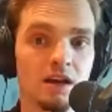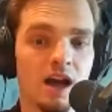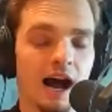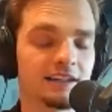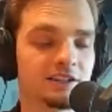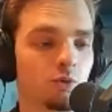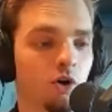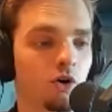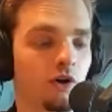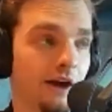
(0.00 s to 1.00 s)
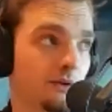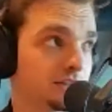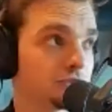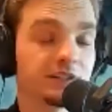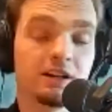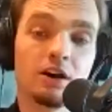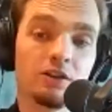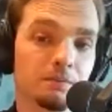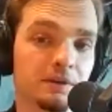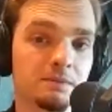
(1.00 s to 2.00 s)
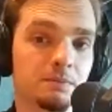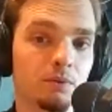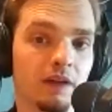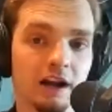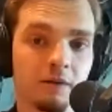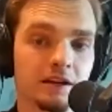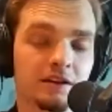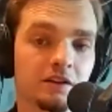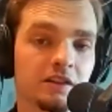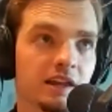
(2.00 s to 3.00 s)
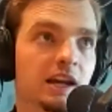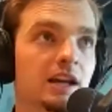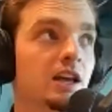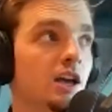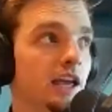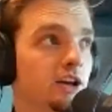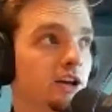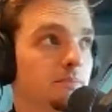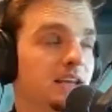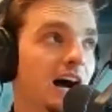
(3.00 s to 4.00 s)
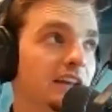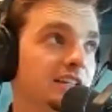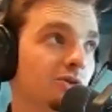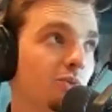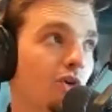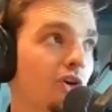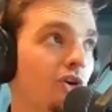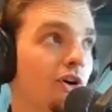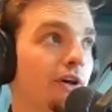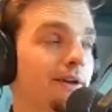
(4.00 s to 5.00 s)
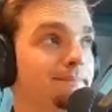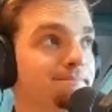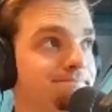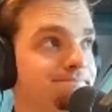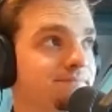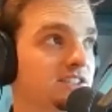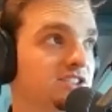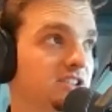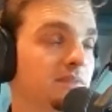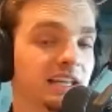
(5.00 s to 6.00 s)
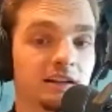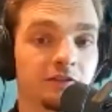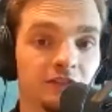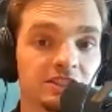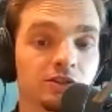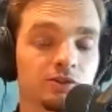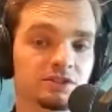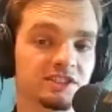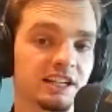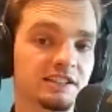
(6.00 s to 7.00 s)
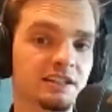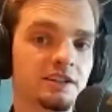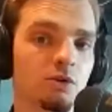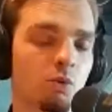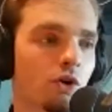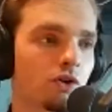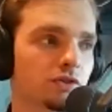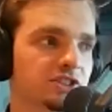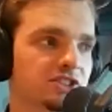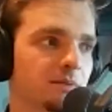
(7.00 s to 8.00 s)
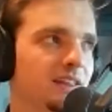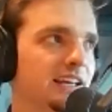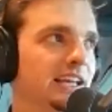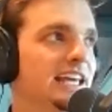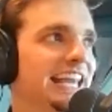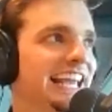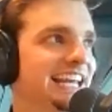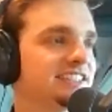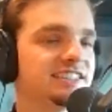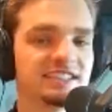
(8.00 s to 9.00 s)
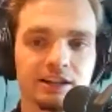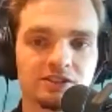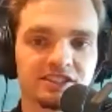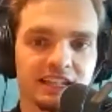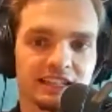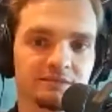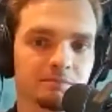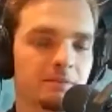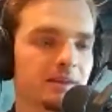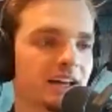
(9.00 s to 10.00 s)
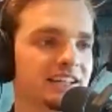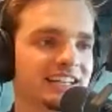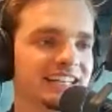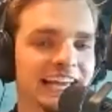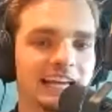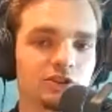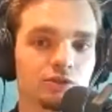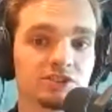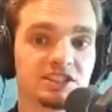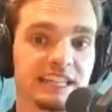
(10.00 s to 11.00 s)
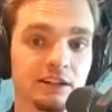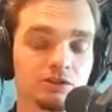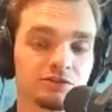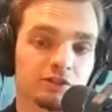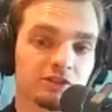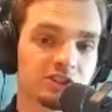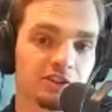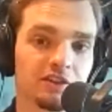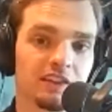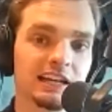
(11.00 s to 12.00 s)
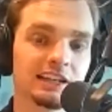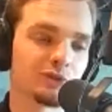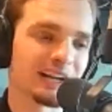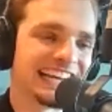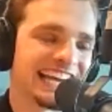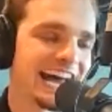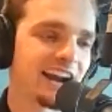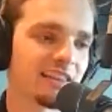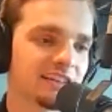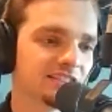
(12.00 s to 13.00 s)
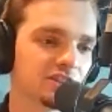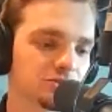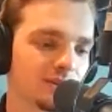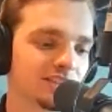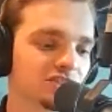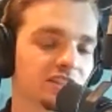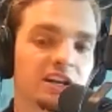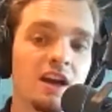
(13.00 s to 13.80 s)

I need to work on how I treat other people. That could be another thing. It could be I need to work on something in a physical sense. I need to work on something in a skill set. Maybe I need to gain new skills for a certain thing so I can get out of this situation.